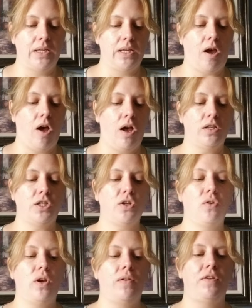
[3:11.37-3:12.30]

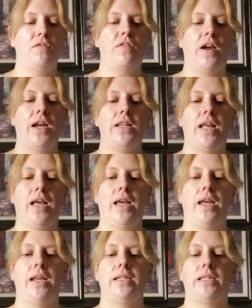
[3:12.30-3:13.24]
Also, if you find
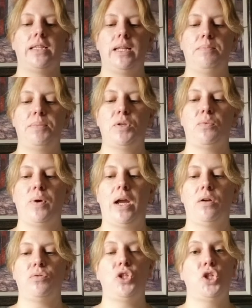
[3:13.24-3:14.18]
that it slips
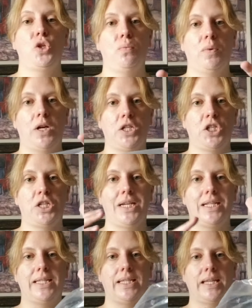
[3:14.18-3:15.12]
around too much
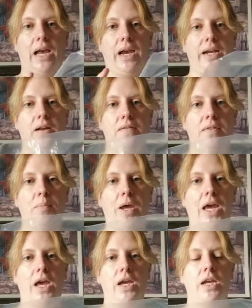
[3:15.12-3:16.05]
inside of the
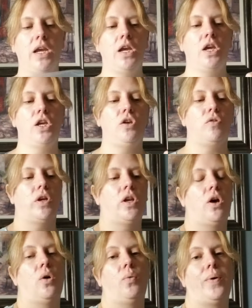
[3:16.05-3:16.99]
bag, you
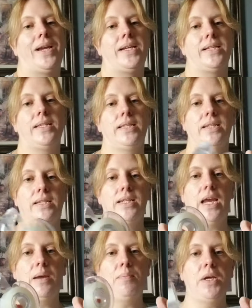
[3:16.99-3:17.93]
can always
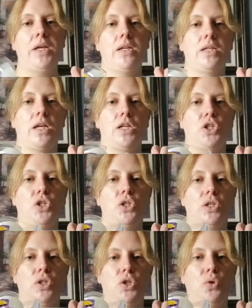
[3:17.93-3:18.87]
tape it
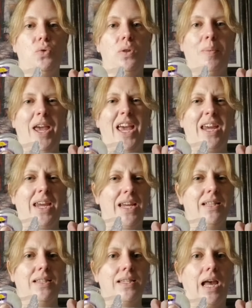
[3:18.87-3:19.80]
to the bag
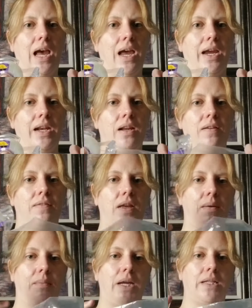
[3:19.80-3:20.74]
inside, if
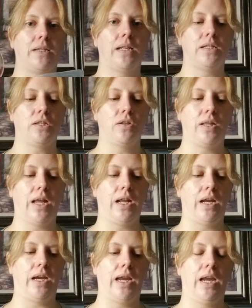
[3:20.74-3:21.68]
that makes sense, so that
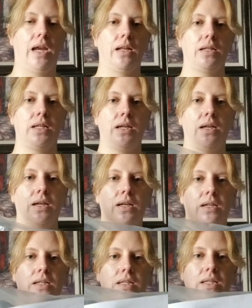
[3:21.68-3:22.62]
it can't
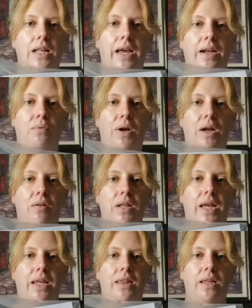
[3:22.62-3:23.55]
slide around
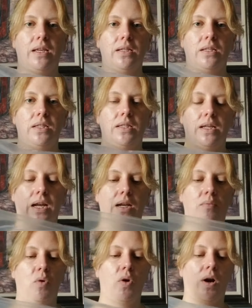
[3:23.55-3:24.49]
like this
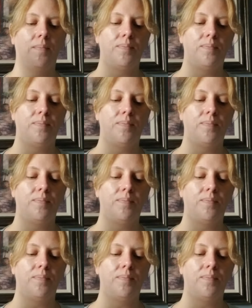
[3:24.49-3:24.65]
anymore.